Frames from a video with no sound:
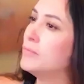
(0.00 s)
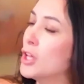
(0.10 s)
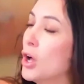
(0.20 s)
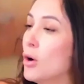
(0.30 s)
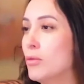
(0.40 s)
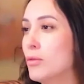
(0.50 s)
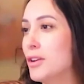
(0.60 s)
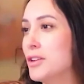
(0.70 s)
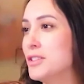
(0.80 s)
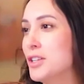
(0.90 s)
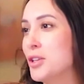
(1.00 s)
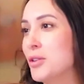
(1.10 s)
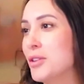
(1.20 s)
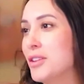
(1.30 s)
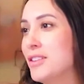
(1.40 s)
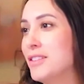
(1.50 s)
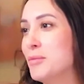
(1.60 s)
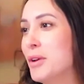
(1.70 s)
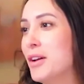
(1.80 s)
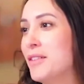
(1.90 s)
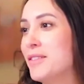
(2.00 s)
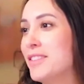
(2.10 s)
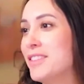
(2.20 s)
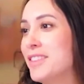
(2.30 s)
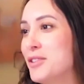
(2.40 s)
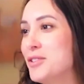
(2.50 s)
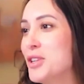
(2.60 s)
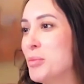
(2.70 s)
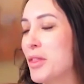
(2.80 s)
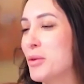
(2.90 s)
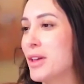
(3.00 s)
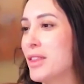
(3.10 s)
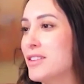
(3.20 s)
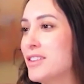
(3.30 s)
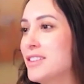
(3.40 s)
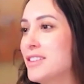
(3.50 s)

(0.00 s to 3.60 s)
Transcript: Oh, are you talking about, the weather?